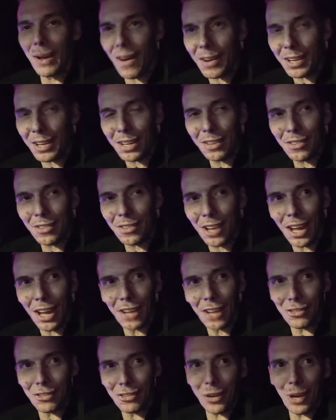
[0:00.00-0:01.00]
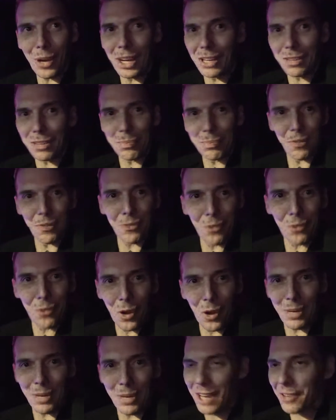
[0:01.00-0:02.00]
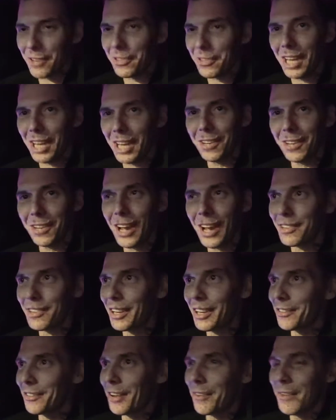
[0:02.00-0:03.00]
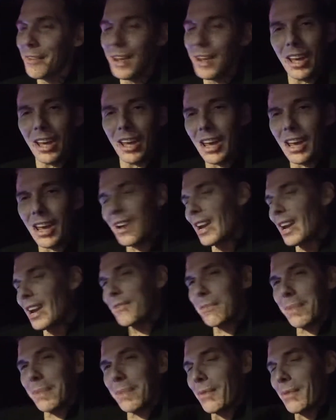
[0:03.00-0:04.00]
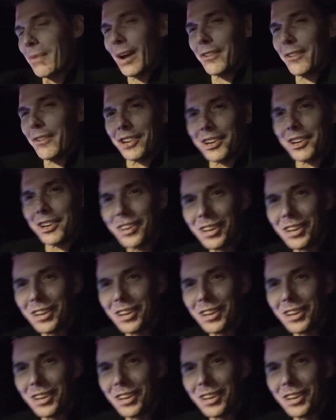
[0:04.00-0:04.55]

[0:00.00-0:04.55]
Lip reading: audience and still I get to perform and entertain you guys and that stuff. And I don't have to be around you.